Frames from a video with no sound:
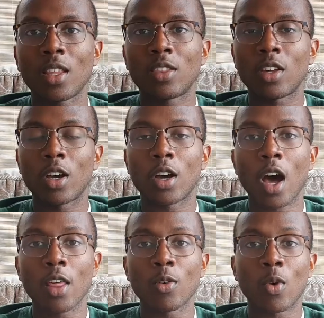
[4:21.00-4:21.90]
The
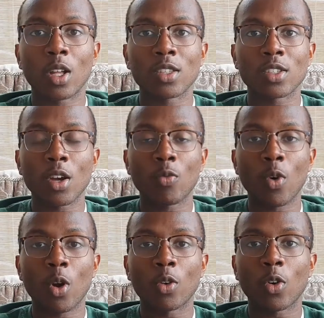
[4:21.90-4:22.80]
other ones are
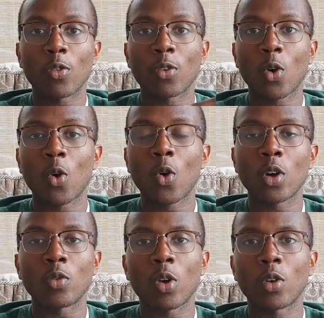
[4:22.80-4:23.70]
Rowancroft
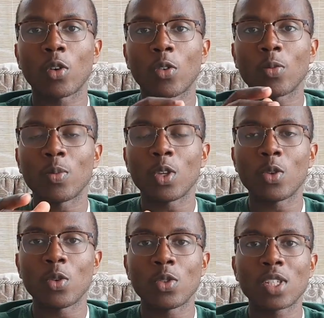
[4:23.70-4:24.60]
Court and Rowancroft
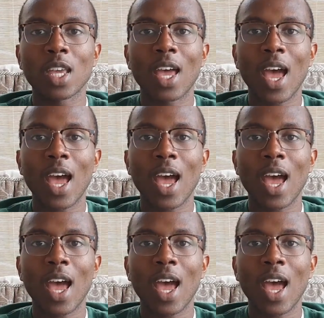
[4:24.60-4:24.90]
Mews,